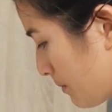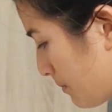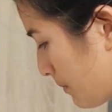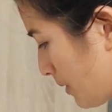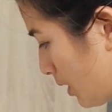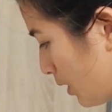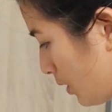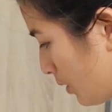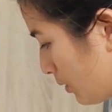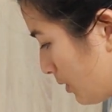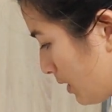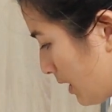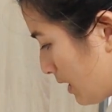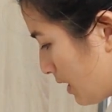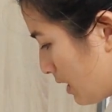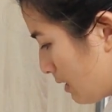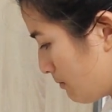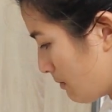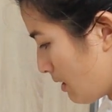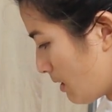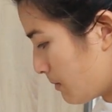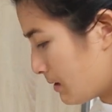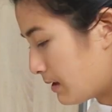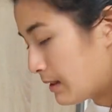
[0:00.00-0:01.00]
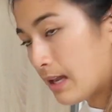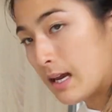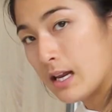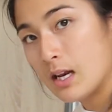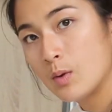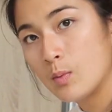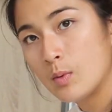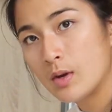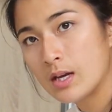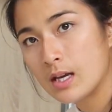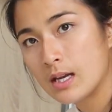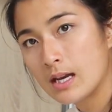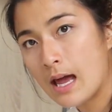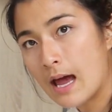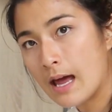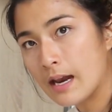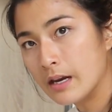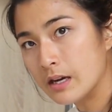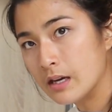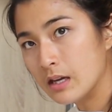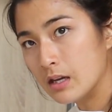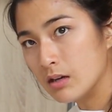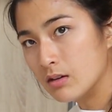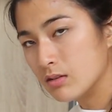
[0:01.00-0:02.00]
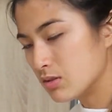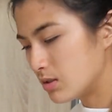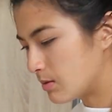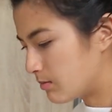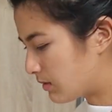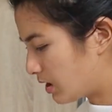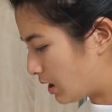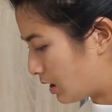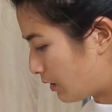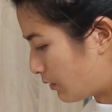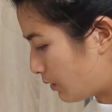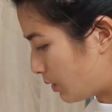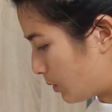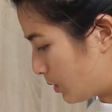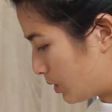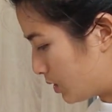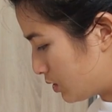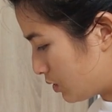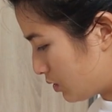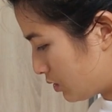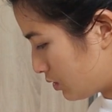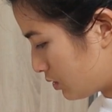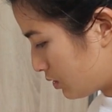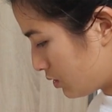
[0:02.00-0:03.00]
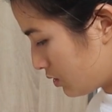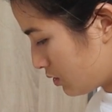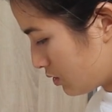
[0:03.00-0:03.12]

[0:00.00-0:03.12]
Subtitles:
bowl, and then maybe later we can add it in or something if we want to.